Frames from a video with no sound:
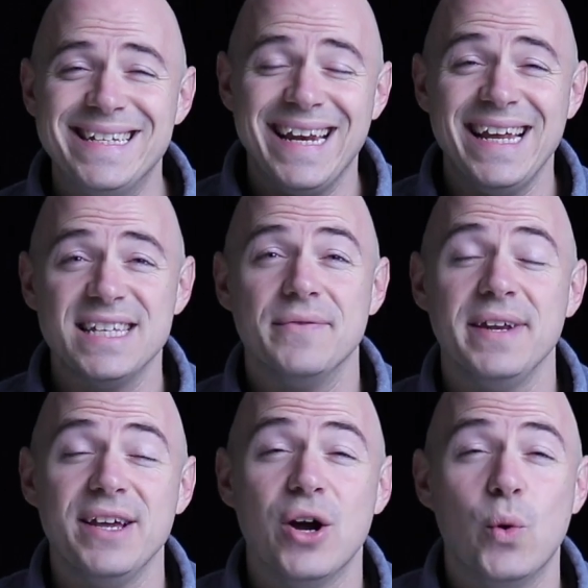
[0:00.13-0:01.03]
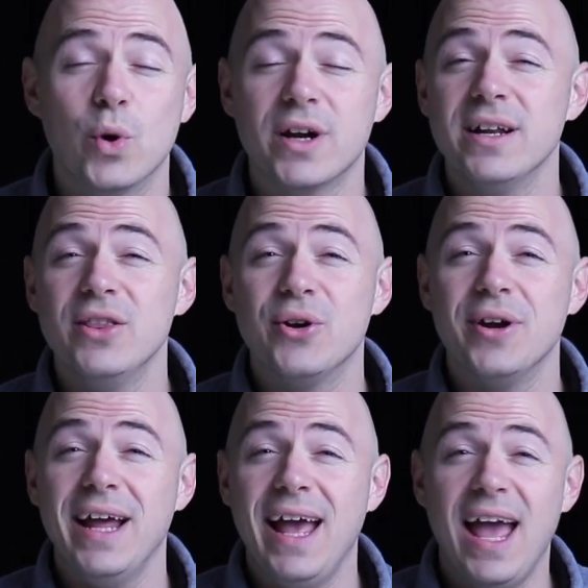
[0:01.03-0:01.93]
today's video, we're going to
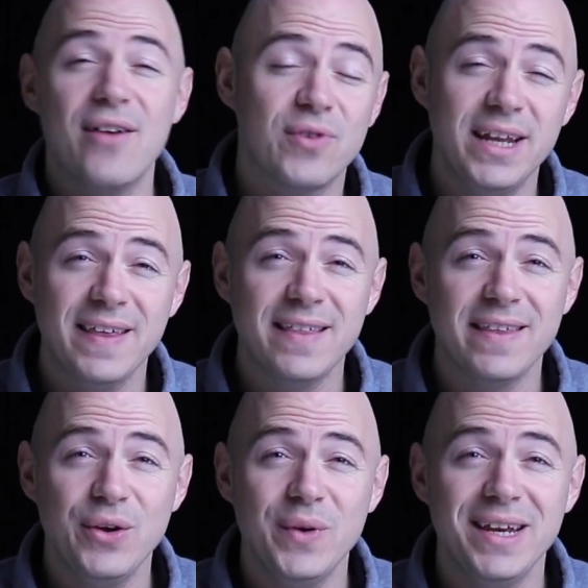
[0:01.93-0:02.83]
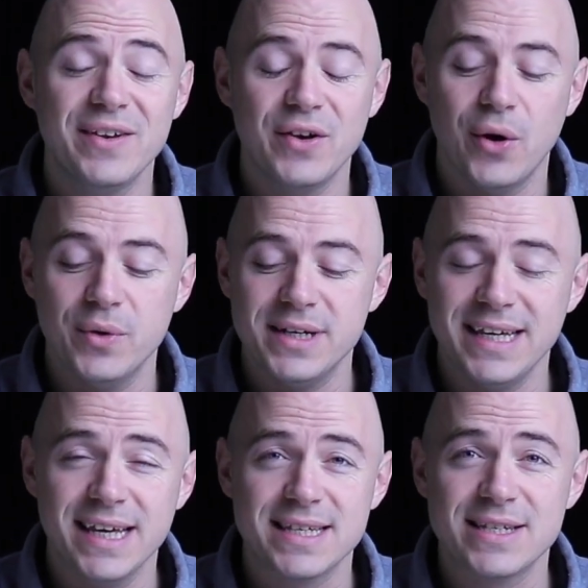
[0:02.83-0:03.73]
learn everything that you need to know to
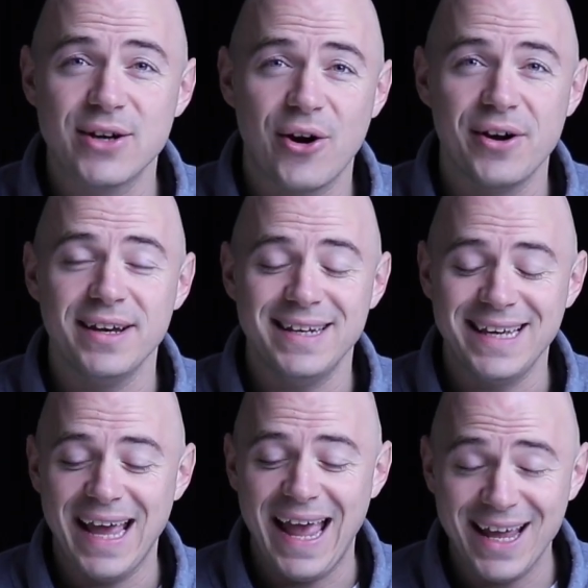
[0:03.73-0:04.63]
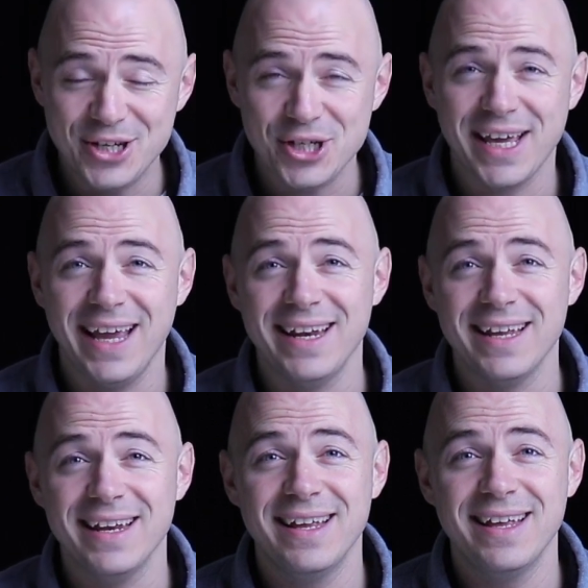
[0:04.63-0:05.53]
get started, to get
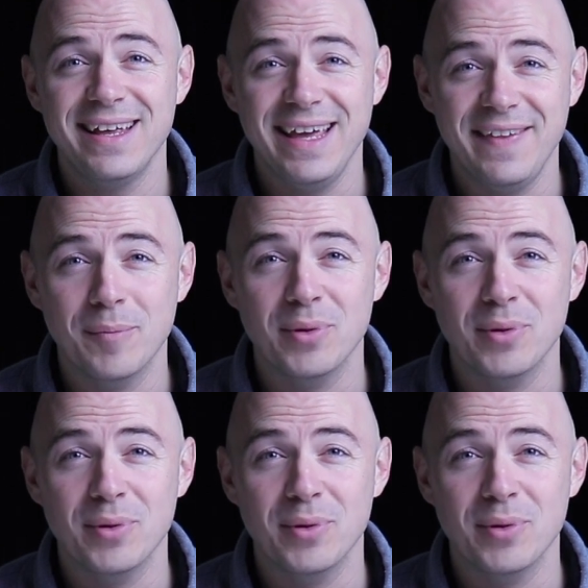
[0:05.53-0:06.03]
educated in the